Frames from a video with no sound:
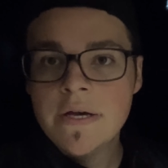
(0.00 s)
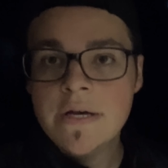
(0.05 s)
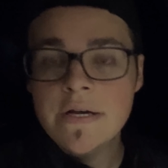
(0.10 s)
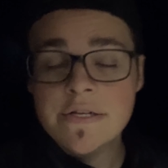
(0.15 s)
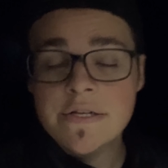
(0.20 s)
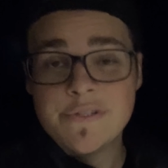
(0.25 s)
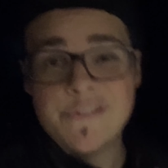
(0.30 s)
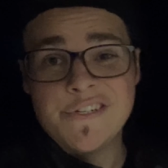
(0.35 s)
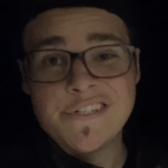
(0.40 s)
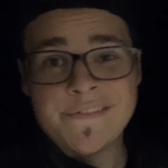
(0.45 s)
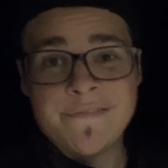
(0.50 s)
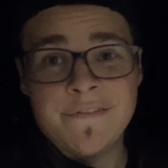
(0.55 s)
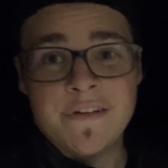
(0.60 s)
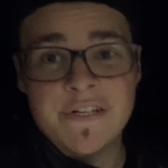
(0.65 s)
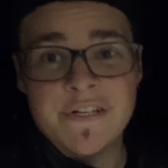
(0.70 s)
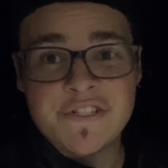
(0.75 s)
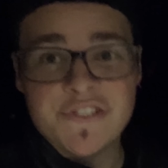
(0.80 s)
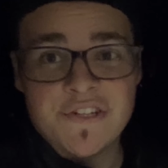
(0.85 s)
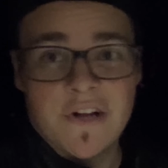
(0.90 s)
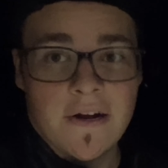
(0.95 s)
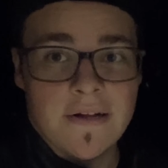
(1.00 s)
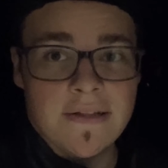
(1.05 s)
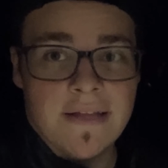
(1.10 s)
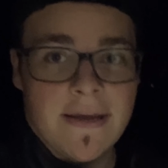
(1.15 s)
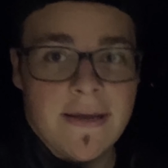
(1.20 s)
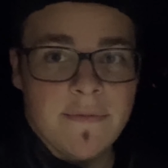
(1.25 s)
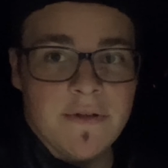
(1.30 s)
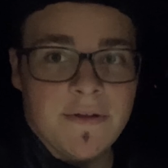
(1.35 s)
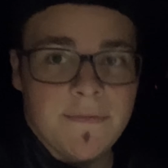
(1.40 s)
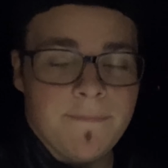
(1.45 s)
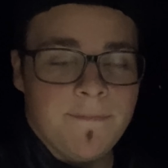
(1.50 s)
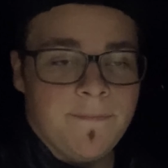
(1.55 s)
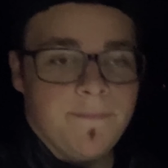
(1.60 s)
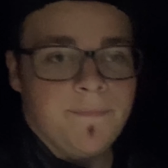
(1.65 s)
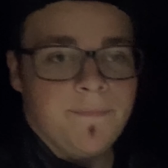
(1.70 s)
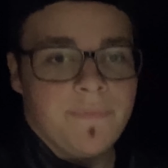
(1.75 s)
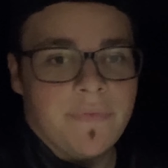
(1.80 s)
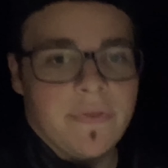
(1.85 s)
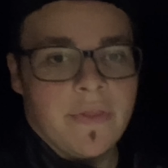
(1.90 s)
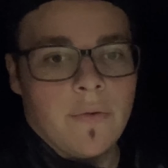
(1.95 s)
It's just finished star alignment,
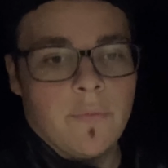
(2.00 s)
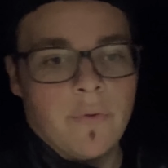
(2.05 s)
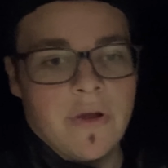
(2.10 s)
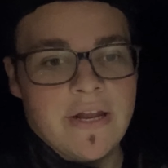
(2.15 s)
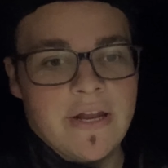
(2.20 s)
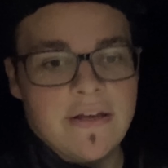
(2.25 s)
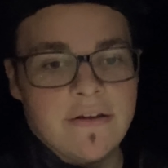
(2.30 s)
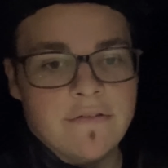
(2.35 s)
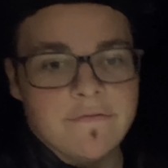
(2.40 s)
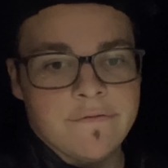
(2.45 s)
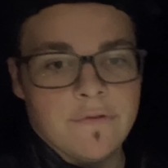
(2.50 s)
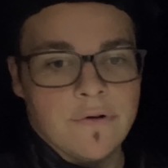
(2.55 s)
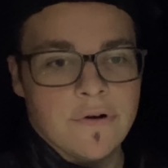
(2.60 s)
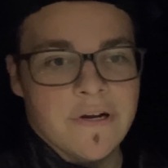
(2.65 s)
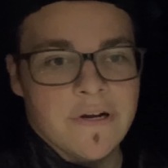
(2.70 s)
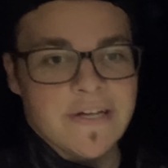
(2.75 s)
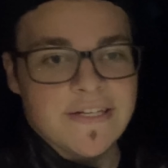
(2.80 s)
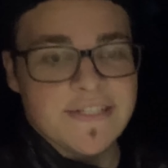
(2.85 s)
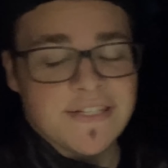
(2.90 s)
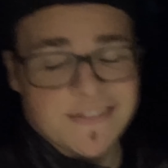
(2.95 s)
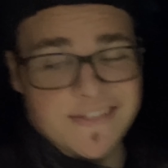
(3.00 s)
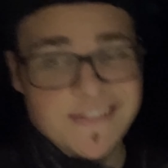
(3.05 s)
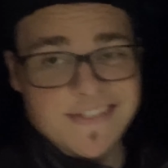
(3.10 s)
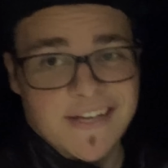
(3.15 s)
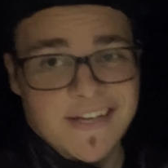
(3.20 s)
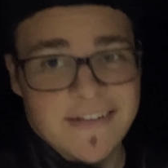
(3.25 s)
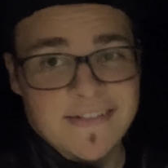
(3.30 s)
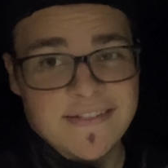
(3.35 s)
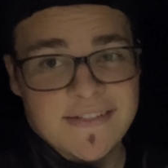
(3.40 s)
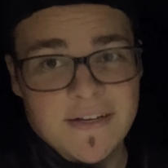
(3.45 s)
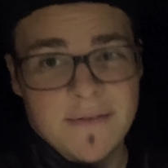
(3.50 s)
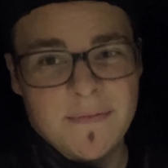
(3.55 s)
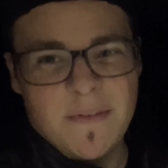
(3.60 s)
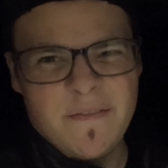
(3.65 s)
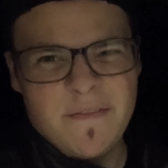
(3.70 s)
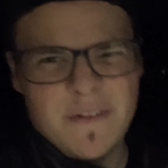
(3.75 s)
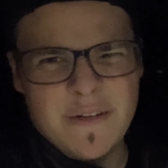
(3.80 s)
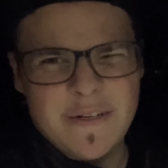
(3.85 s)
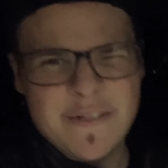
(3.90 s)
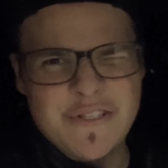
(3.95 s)
waiting for a 60-second sub to
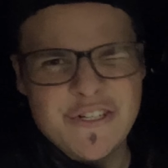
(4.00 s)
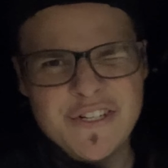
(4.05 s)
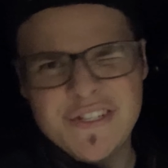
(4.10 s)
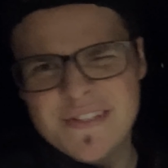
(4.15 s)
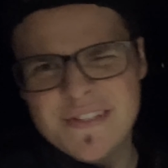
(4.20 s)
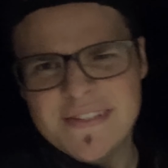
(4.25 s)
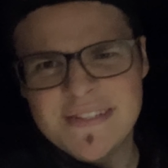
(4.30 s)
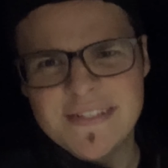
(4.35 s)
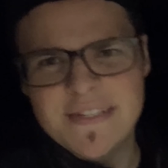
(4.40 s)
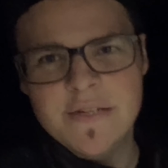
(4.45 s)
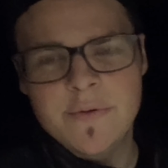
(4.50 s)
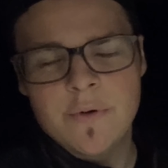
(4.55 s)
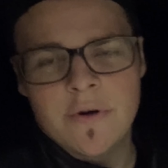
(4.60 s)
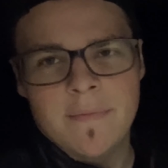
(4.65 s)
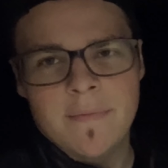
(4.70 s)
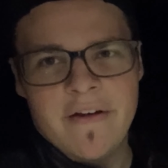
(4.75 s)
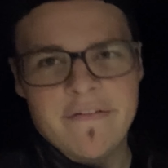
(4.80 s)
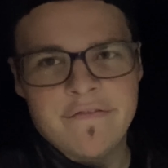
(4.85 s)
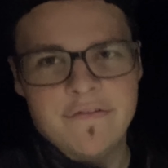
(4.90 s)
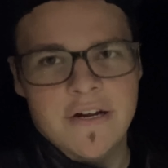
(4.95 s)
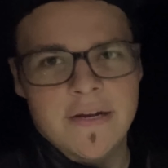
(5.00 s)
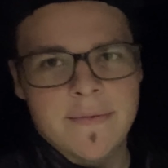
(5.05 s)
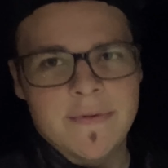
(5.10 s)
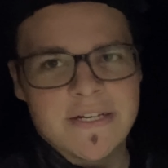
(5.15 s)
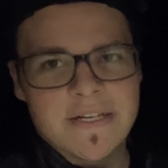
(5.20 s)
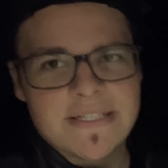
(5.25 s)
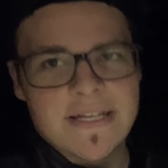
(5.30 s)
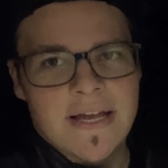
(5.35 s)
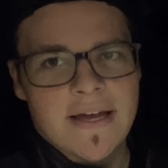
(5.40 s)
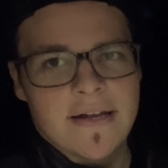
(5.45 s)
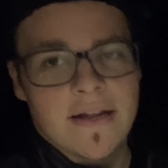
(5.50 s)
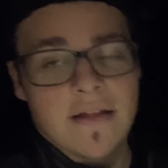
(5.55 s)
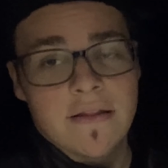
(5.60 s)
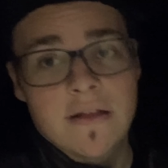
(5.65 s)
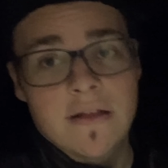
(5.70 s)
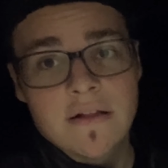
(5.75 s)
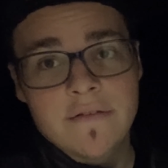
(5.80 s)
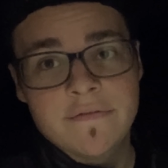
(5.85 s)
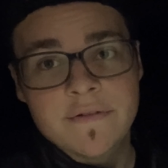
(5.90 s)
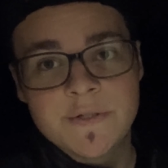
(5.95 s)
finish just to see where my framing is at on the
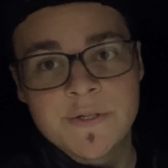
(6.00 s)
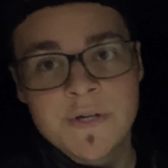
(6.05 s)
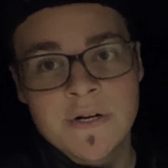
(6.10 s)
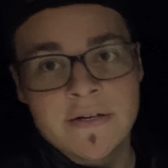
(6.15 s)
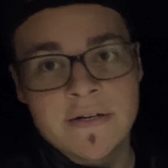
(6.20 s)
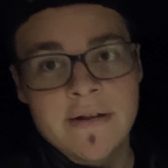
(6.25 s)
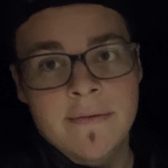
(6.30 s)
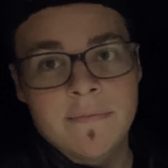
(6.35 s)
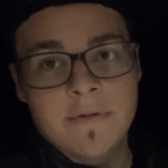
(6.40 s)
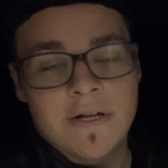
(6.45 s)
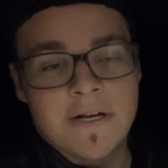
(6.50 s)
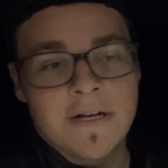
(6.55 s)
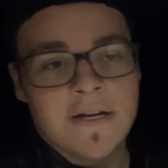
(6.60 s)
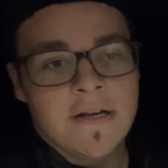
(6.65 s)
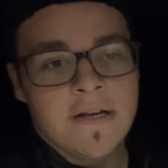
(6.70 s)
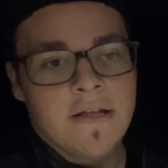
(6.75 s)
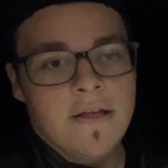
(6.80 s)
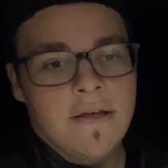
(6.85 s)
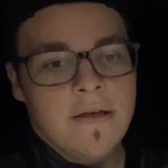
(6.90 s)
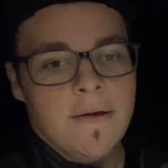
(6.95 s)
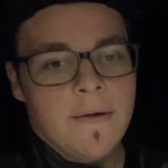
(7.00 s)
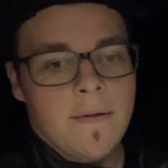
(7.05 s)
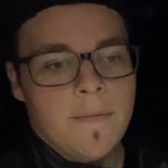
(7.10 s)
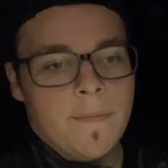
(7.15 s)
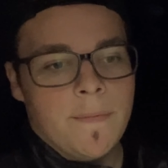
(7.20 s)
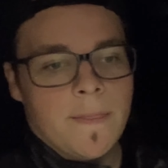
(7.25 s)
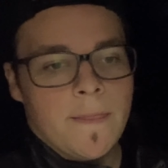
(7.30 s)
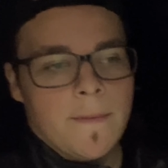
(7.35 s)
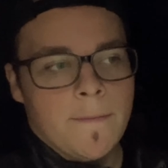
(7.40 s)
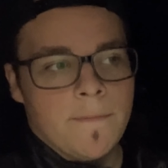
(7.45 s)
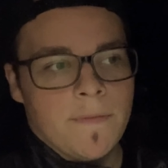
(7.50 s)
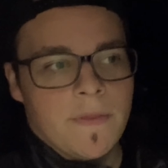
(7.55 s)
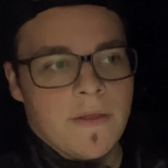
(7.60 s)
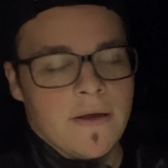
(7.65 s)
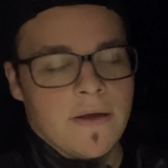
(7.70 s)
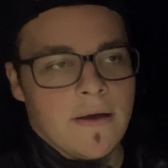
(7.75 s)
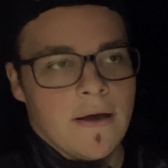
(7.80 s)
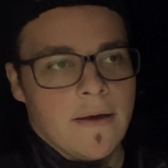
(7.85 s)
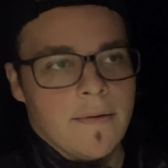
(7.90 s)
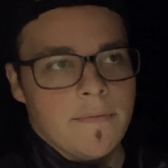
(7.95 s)
Elephant Trunk Nebula.
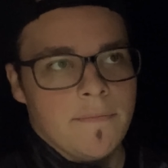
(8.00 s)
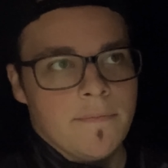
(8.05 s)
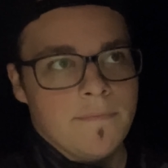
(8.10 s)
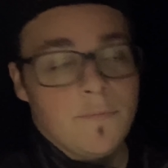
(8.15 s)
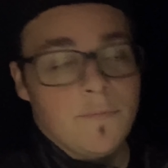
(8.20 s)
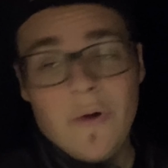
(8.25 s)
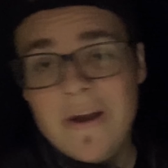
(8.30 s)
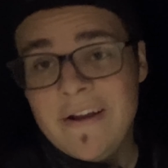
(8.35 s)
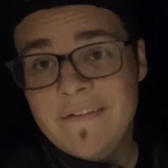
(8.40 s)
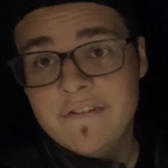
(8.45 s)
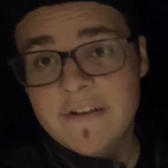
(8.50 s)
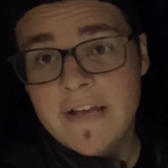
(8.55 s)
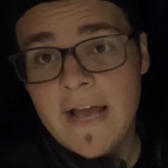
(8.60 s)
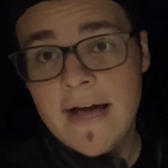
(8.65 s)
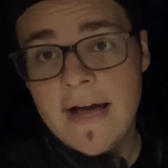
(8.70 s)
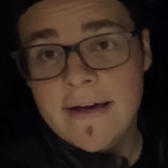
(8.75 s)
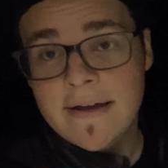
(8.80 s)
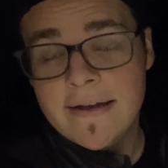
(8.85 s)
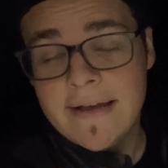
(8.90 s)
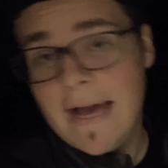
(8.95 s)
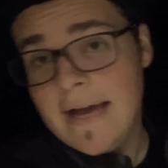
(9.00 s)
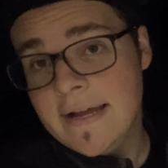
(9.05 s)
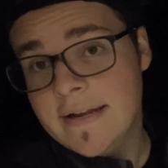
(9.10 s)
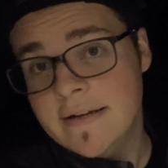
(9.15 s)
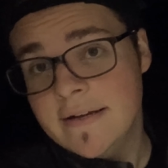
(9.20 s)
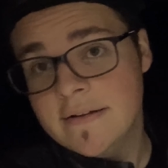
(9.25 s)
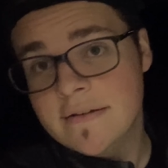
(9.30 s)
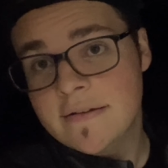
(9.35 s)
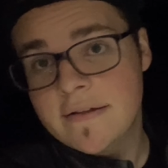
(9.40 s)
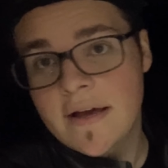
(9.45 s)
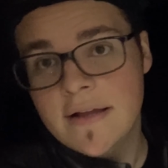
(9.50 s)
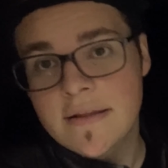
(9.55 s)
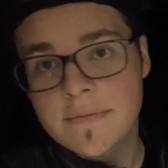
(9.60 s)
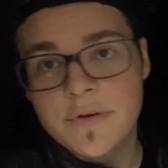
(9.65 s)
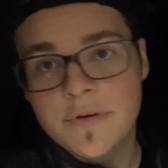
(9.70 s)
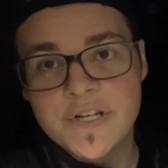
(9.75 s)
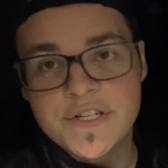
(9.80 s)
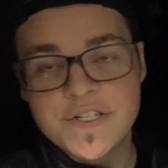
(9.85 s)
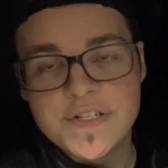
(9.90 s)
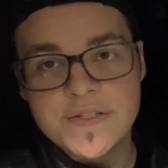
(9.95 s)
I'm waiting for guiding
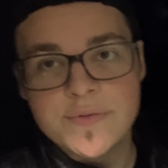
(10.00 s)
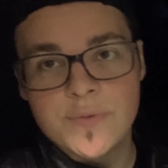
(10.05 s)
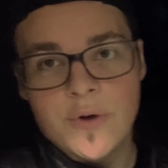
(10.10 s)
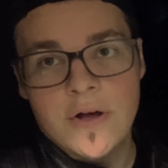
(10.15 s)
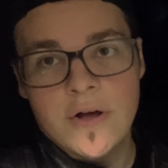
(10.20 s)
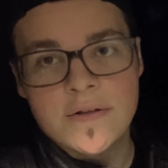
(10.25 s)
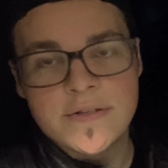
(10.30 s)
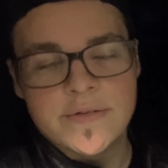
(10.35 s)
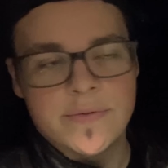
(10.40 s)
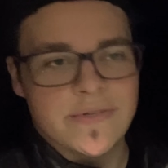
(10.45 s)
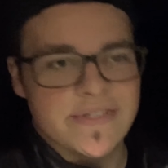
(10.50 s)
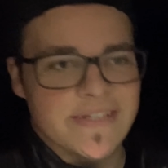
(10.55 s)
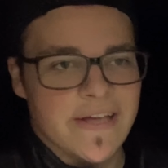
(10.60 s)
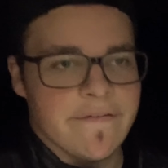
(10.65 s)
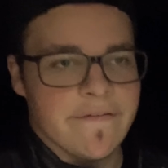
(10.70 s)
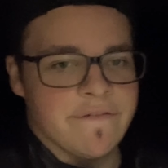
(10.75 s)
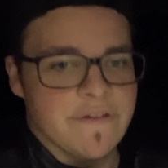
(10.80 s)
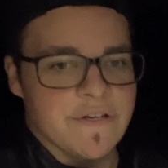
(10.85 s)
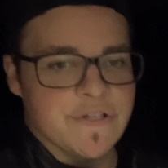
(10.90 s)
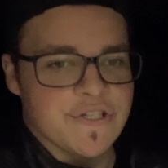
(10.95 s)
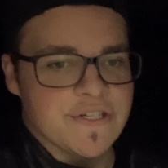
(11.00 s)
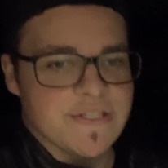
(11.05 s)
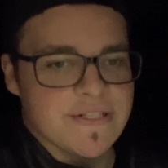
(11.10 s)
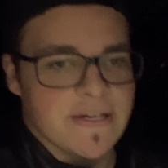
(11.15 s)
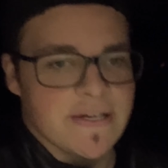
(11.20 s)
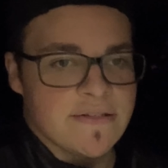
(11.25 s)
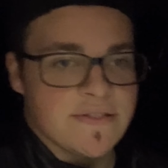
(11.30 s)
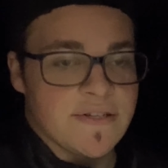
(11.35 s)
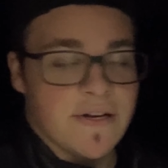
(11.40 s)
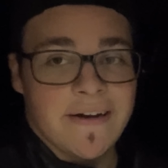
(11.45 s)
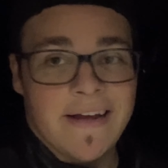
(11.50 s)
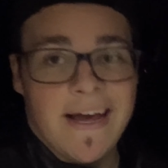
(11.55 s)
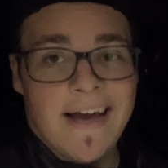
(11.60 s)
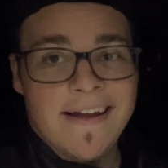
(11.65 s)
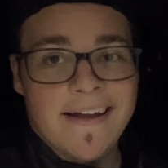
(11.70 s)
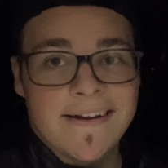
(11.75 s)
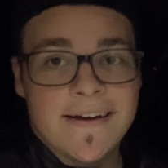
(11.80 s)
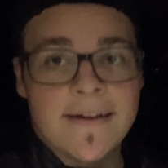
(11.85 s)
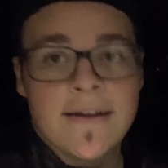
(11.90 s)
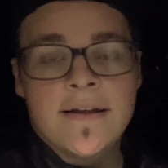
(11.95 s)
calibration as well, so once that finishes I can start
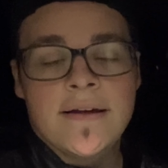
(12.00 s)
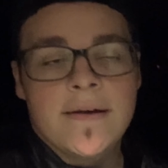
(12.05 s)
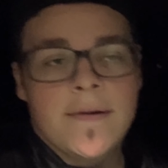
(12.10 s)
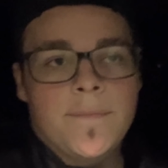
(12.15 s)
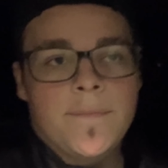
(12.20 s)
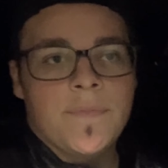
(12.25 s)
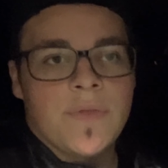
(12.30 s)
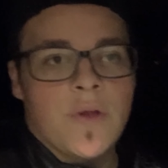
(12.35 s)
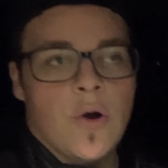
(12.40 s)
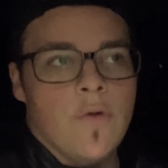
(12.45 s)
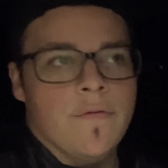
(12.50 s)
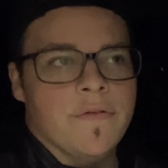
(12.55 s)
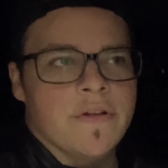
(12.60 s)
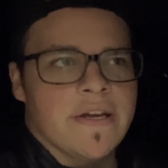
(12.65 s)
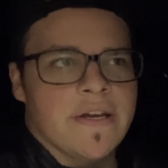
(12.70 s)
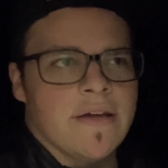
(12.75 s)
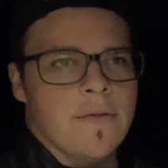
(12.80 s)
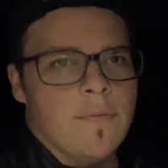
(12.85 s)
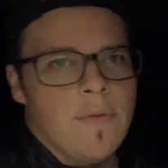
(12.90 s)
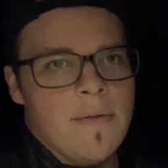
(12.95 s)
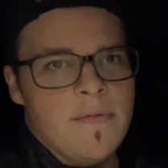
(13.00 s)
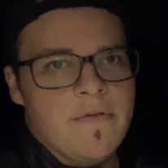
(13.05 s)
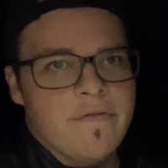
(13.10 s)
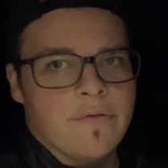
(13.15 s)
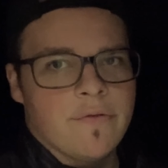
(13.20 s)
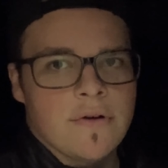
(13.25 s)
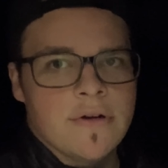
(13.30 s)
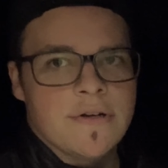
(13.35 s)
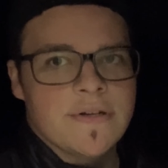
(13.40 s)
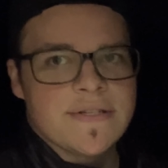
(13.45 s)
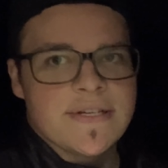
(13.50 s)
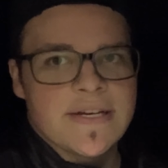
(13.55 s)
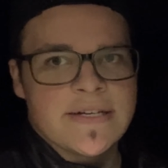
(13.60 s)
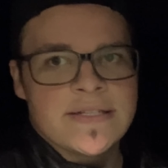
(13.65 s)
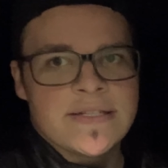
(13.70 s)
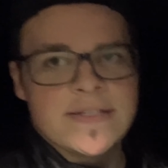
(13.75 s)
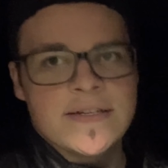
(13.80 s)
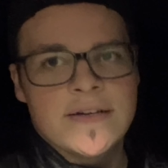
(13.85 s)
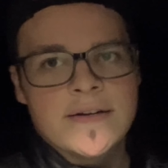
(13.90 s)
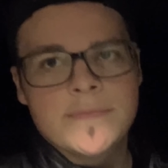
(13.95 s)
guiding, hopefully get maybe
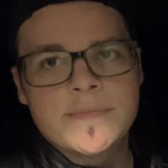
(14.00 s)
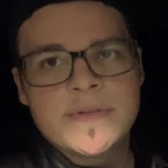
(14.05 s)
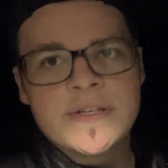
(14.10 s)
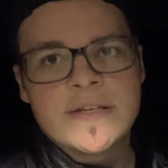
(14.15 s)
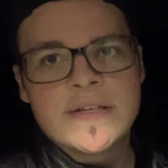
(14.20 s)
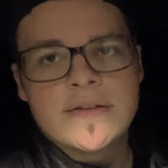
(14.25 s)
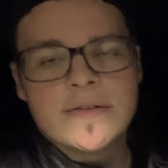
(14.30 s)
400-second subs,